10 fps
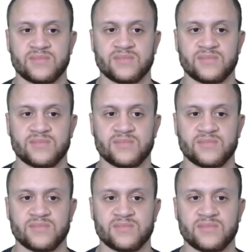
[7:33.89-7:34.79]

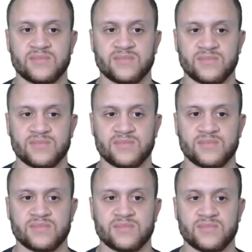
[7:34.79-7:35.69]

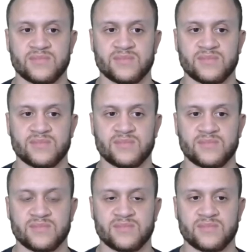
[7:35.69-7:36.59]

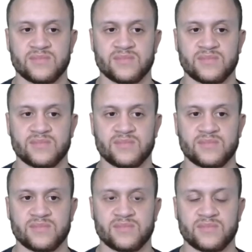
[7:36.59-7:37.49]

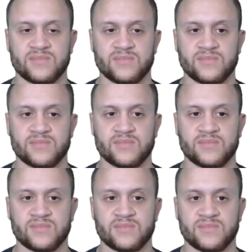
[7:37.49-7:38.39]

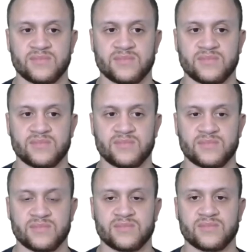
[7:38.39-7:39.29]

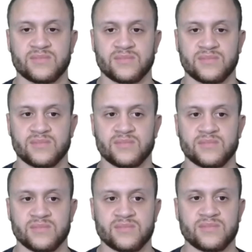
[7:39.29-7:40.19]

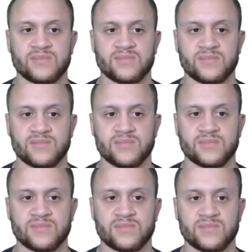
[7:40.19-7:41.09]

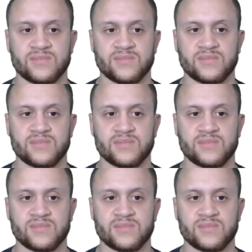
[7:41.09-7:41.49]
This person isn't speaking.